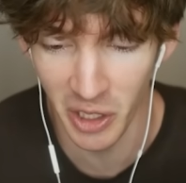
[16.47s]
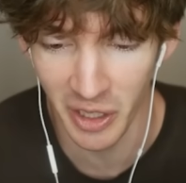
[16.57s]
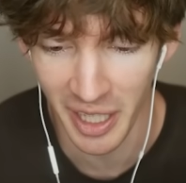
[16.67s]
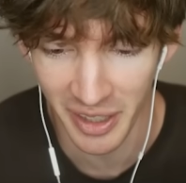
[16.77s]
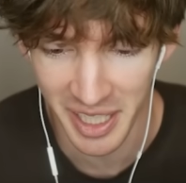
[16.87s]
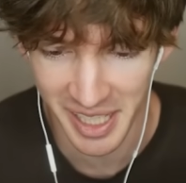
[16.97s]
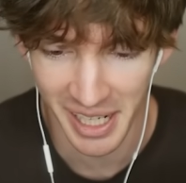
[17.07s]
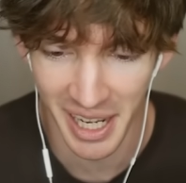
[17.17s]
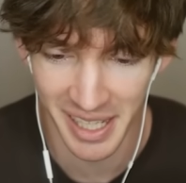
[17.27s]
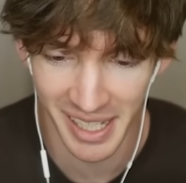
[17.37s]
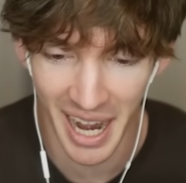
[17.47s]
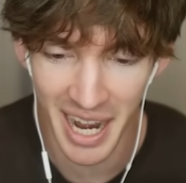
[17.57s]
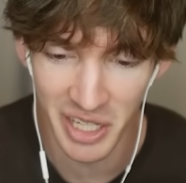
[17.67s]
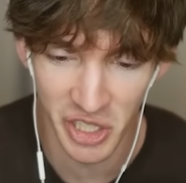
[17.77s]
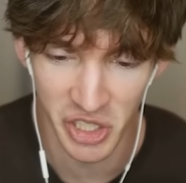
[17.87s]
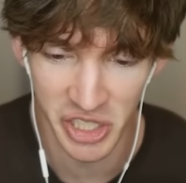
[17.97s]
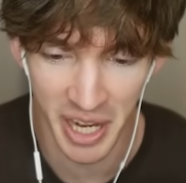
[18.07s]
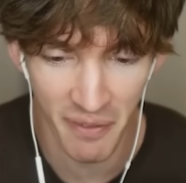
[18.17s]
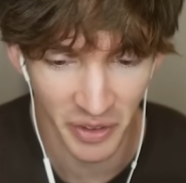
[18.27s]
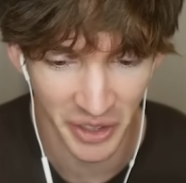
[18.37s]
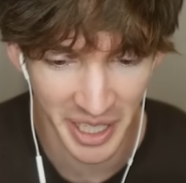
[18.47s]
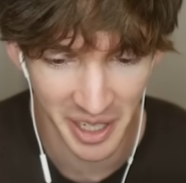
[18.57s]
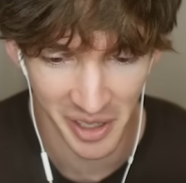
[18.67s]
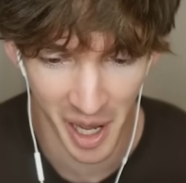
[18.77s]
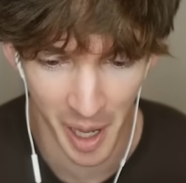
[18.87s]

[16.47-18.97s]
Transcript: gonna look like this, I guess. Ages 17 and